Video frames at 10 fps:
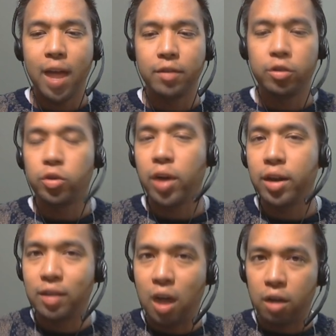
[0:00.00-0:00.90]
To try to
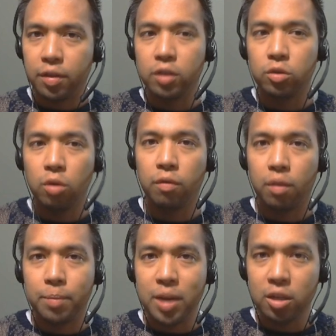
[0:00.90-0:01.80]
talk things over
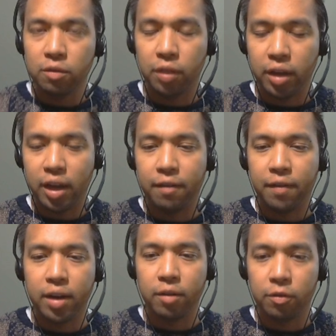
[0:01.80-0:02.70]
peacefully and
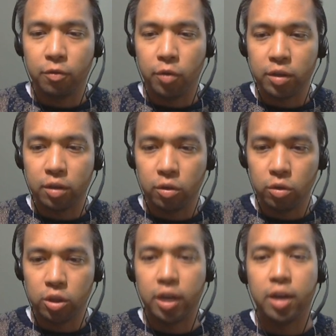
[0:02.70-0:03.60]
find a
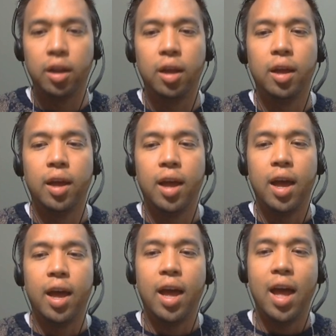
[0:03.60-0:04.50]
resolution.
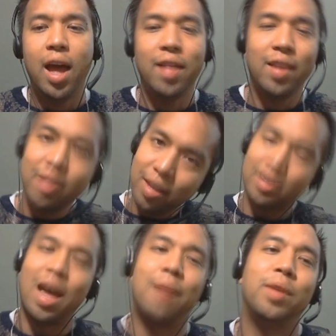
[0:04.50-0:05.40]
And then this
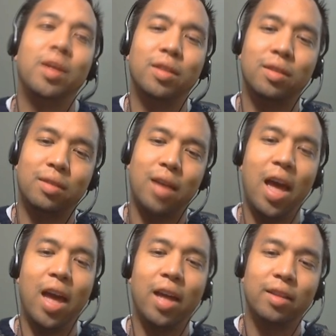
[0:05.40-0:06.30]
happens,
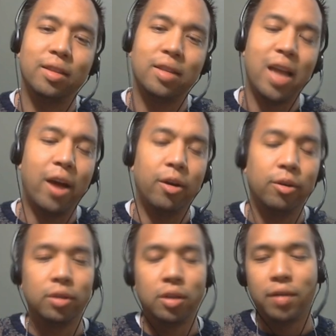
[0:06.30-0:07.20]
and
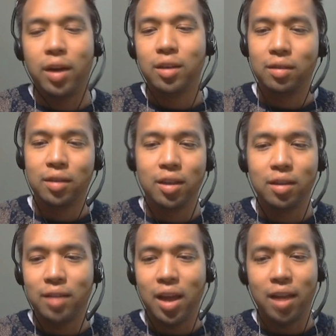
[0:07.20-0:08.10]
now Divine Justinia
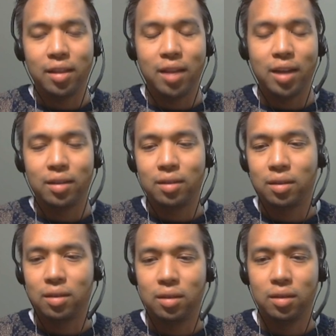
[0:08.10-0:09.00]
is dead.
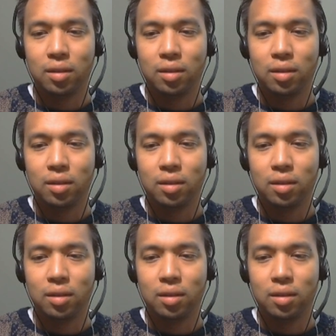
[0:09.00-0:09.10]
That's...